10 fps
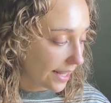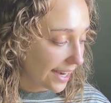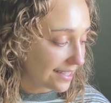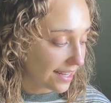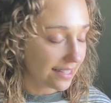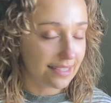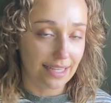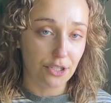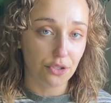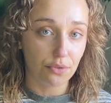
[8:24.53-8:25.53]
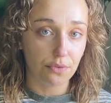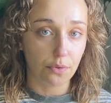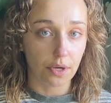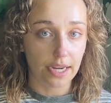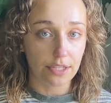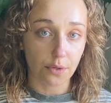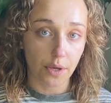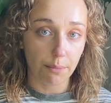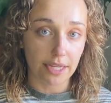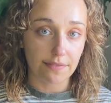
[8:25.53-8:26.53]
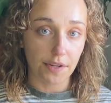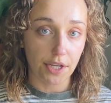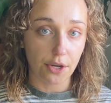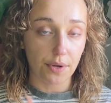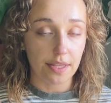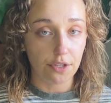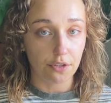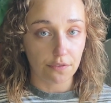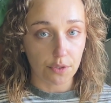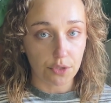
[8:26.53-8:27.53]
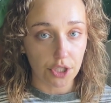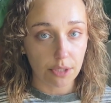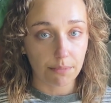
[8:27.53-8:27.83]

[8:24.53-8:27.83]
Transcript: Like I said, stay tuned for a soil mix video in the near future.